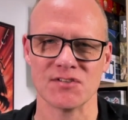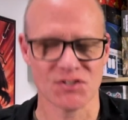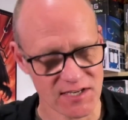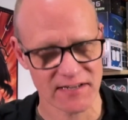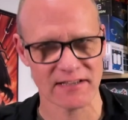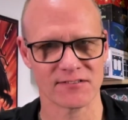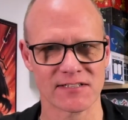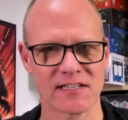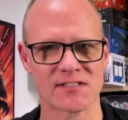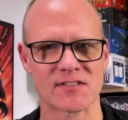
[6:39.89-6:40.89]
Check it out
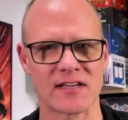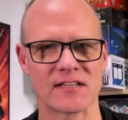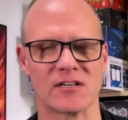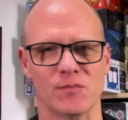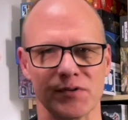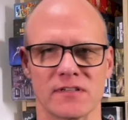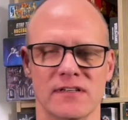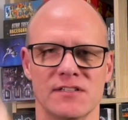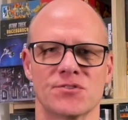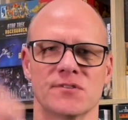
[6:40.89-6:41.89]
on Kickstarter. I'll put a
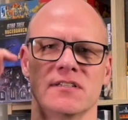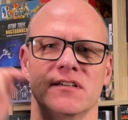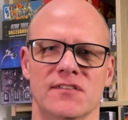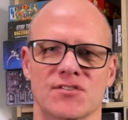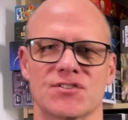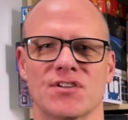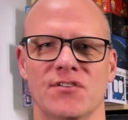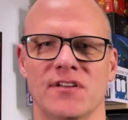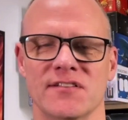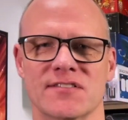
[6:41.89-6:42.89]
link to it in the
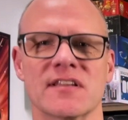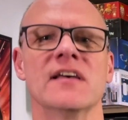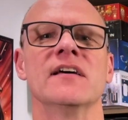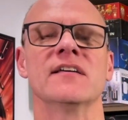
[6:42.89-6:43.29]
show notes.